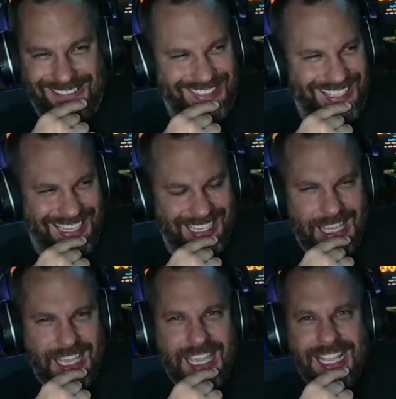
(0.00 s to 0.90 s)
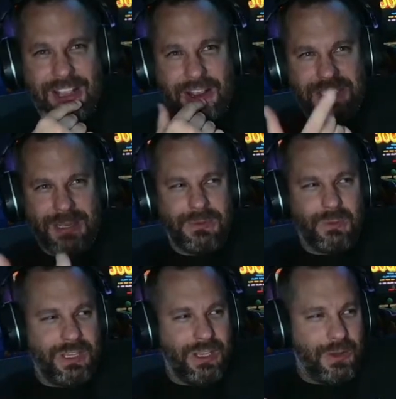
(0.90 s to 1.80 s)
thing. And
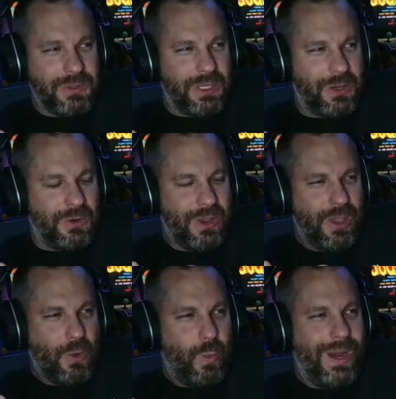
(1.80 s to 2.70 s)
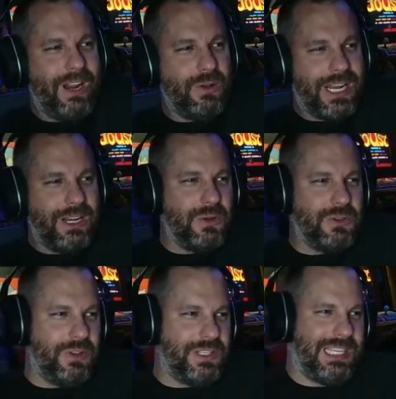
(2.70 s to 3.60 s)
so I
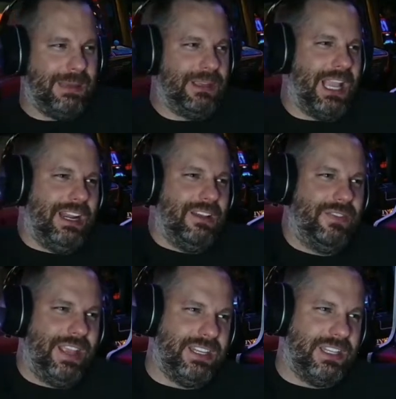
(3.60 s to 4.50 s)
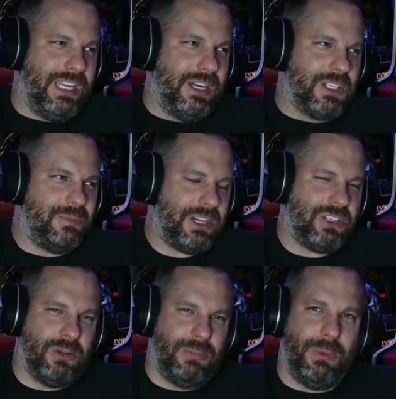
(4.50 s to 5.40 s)
don't do the same kind of end of the year
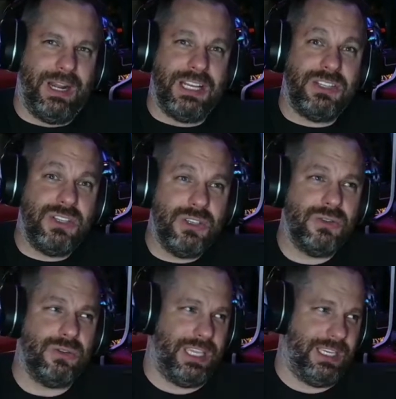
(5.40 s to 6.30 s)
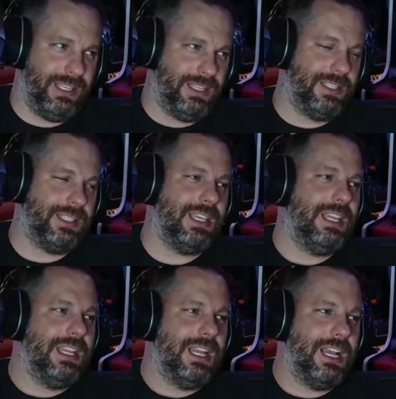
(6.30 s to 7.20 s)
special, but what I do is
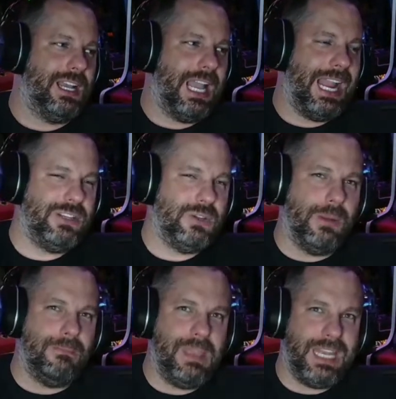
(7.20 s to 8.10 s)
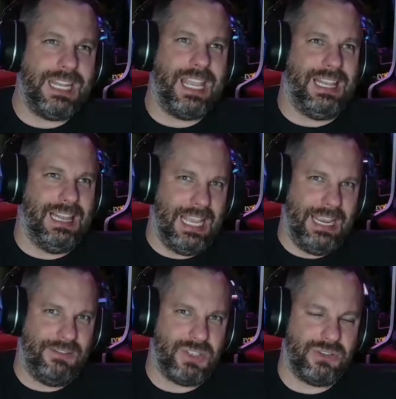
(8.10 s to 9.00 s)
I do a midnight
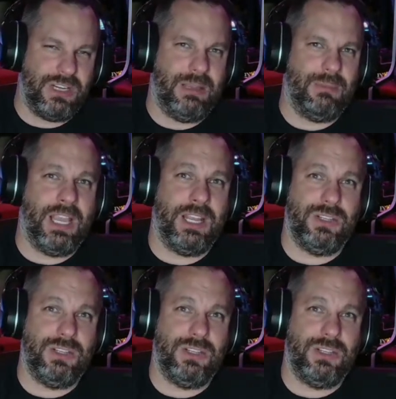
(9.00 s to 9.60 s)
live stream on